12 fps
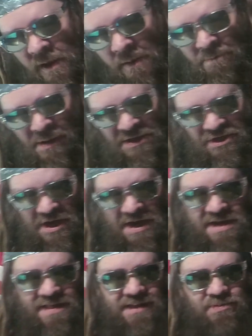But
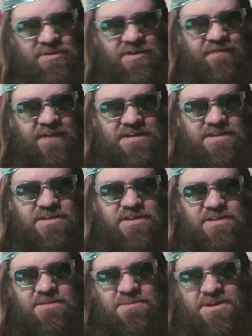yeah, that's what the visa
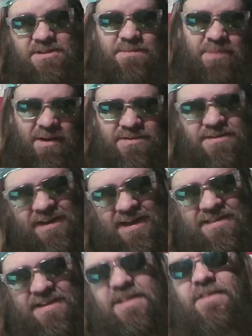system does. And personally, I
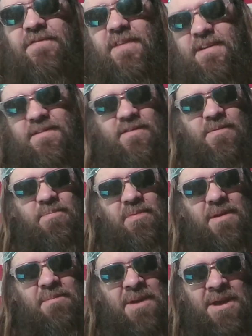think the visas are
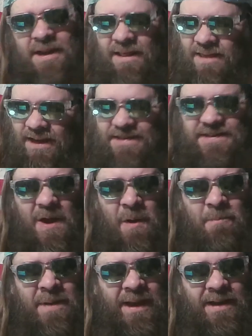pretty mean. I think it's
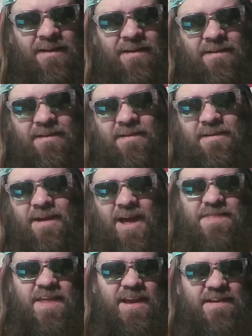all mean. I
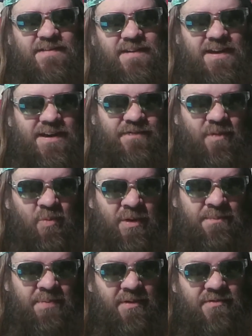think it's set up for
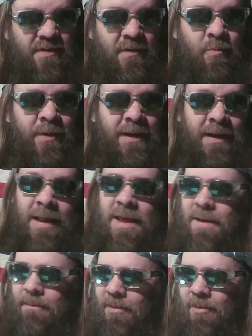one person to win.
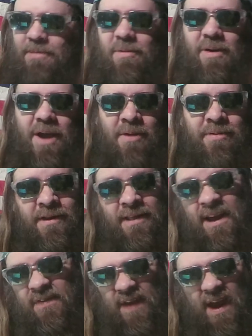But we won't go into
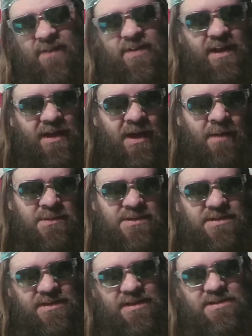that. If you have any common
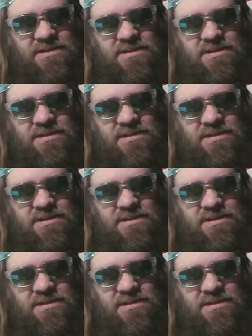sense,